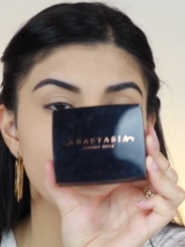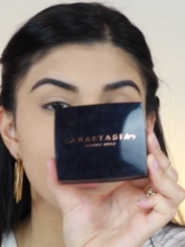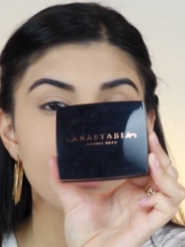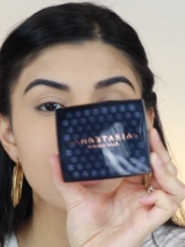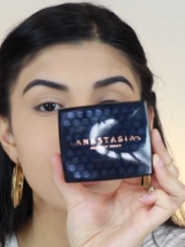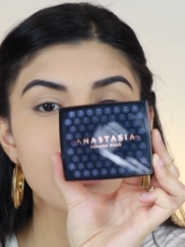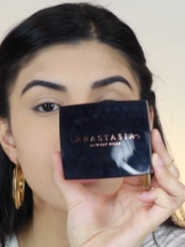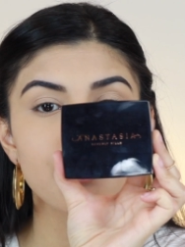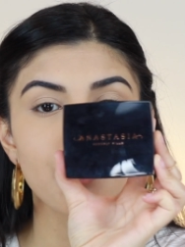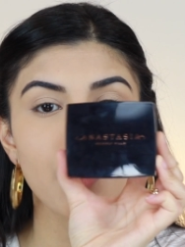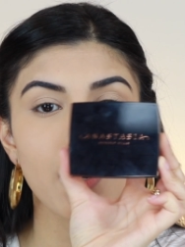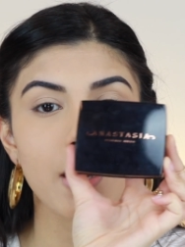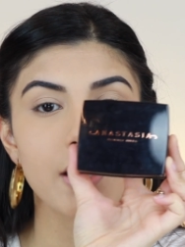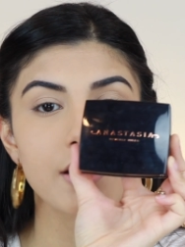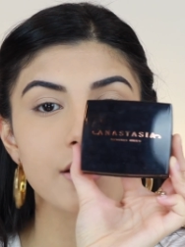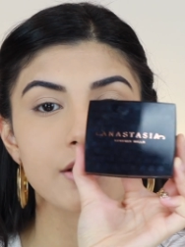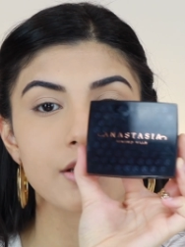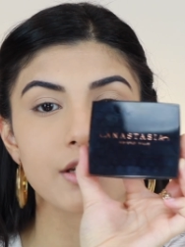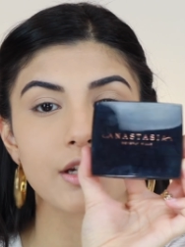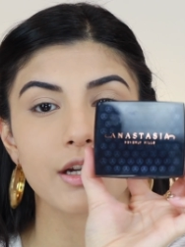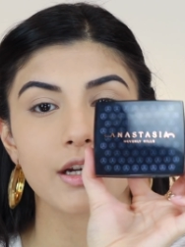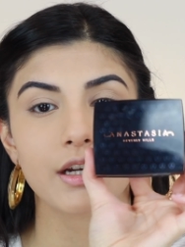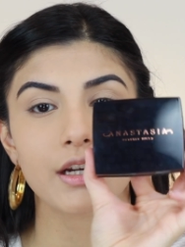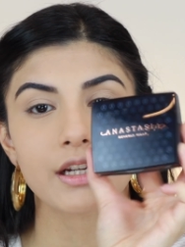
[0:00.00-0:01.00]
This
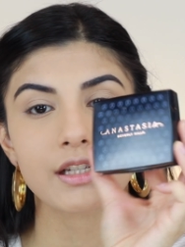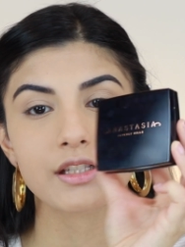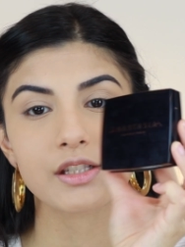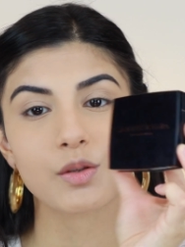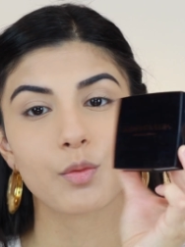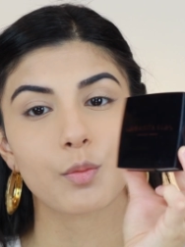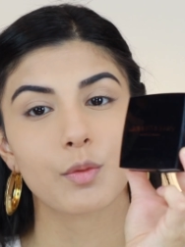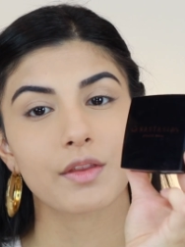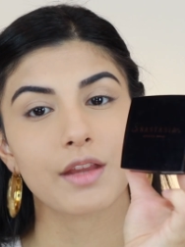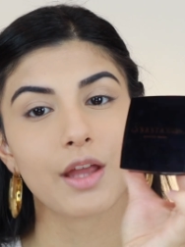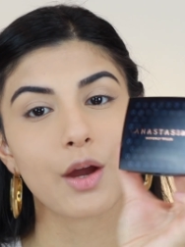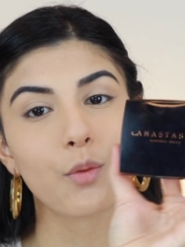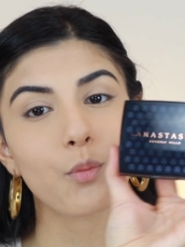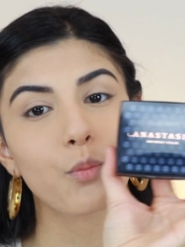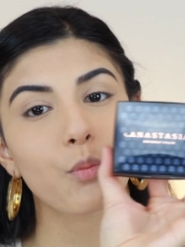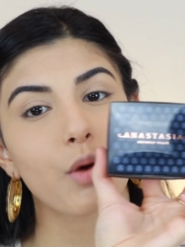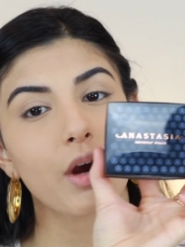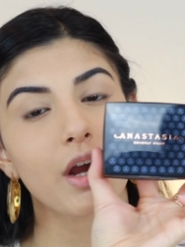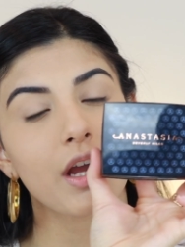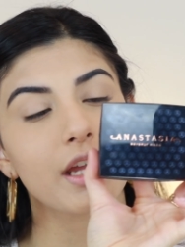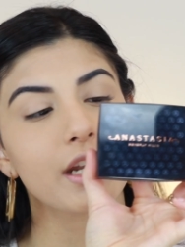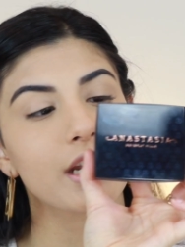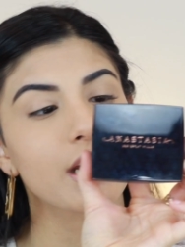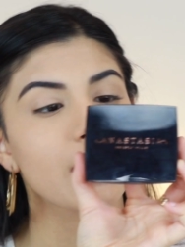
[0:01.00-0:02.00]
bronzer is the one that
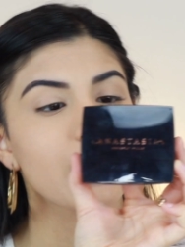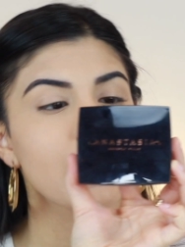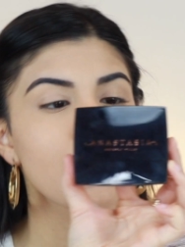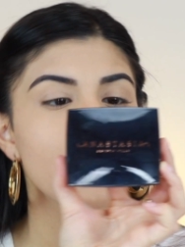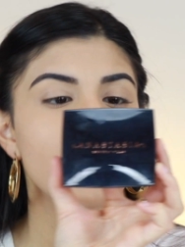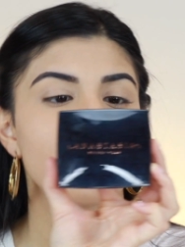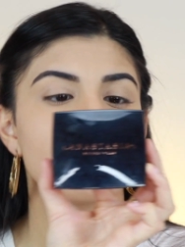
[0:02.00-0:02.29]
won.